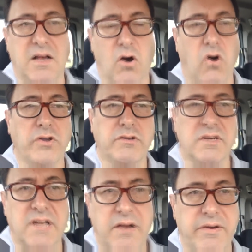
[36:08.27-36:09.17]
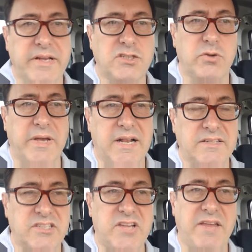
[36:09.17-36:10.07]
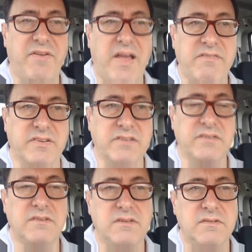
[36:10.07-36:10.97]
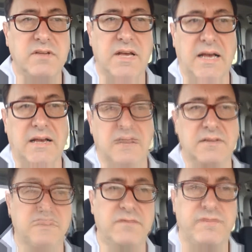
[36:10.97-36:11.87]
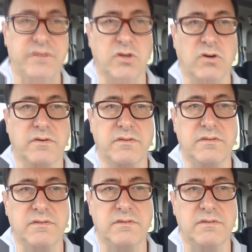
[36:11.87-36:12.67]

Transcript: or you can go into it as a safe haven uh, for your